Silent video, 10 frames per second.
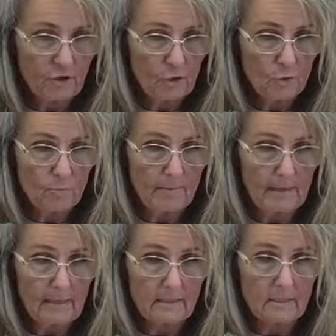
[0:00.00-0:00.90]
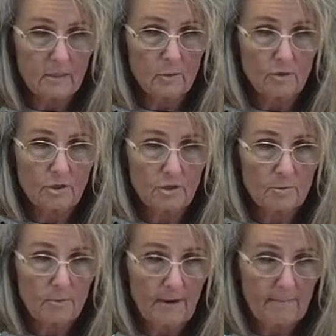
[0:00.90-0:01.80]
few minutes to do a
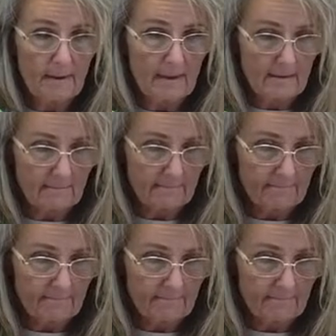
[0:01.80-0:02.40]
gingerbread man.